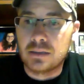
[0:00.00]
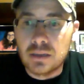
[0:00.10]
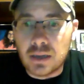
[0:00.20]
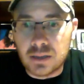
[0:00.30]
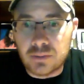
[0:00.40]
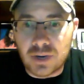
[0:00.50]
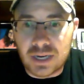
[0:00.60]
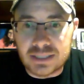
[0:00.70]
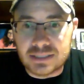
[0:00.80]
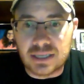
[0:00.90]

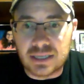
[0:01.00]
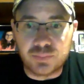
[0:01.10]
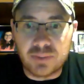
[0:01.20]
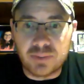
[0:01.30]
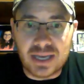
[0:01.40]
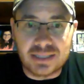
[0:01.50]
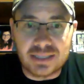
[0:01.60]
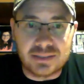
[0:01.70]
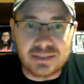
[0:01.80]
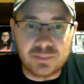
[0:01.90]
Otherwise, spring
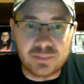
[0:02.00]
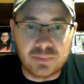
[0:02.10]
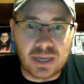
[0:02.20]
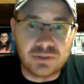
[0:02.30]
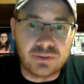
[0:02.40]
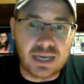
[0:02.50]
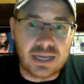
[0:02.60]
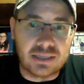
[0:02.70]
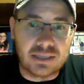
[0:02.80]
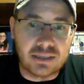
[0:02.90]
baits, I do
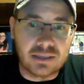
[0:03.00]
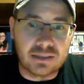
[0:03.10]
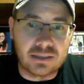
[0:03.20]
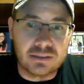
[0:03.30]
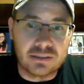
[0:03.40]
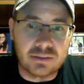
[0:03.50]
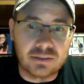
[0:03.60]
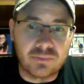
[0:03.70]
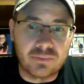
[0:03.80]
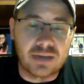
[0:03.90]
like
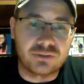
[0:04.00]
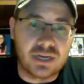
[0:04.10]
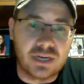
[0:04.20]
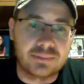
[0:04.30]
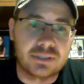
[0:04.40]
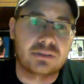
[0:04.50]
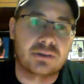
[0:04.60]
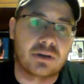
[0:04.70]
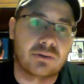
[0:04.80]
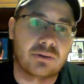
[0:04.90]
rattle traps
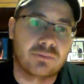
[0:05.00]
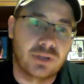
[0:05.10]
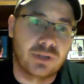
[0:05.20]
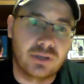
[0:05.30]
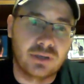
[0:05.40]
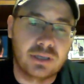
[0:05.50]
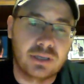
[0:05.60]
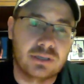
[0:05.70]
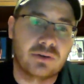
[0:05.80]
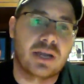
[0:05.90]
are really
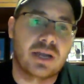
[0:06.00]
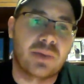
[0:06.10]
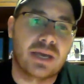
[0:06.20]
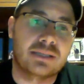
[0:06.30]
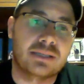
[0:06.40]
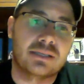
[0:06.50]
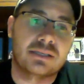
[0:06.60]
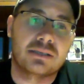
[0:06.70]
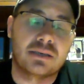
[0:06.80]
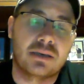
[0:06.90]
good. Crankbaits,
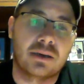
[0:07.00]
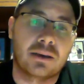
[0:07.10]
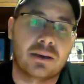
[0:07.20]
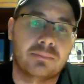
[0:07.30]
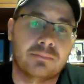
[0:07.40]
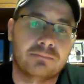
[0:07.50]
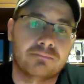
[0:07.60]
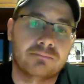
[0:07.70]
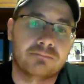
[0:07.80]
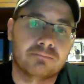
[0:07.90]

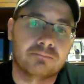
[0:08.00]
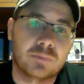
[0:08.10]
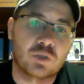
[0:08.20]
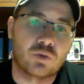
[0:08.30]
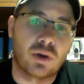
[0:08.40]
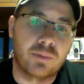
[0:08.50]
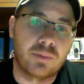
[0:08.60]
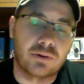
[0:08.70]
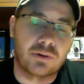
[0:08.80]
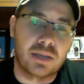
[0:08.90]
square bill
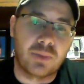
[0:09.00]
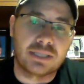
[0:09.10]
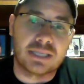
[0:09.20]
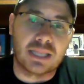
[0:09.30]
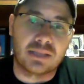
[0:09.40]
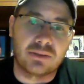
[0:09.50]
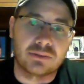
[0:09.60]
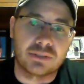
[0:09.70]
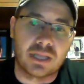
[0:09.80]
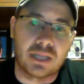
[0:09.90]
crankbaits, I like those a
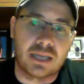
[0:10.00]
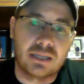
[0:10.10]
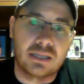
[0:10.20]
lot.